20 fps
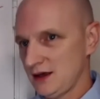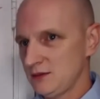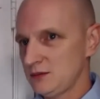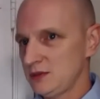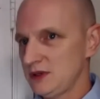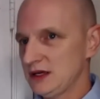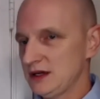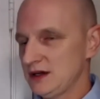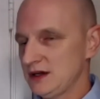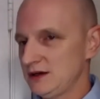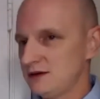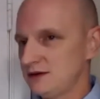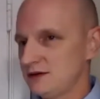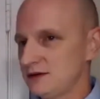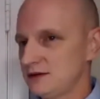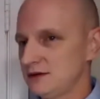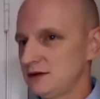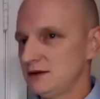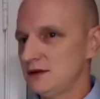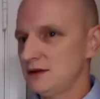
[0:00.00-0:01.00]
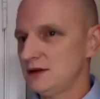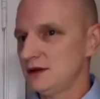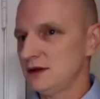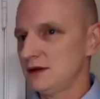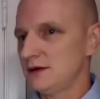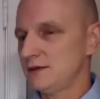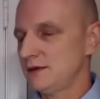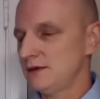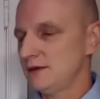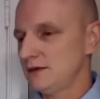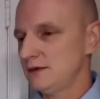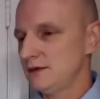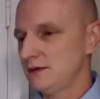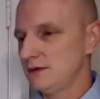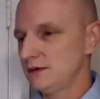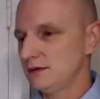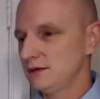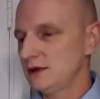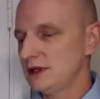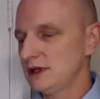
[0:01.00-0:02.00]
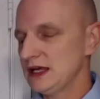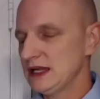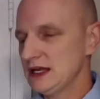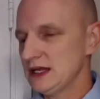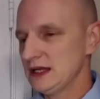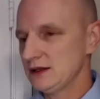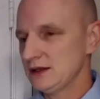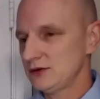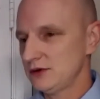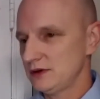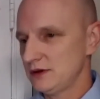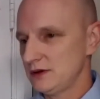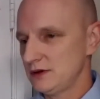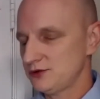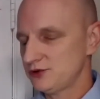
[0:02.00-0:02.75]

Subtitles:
because the leading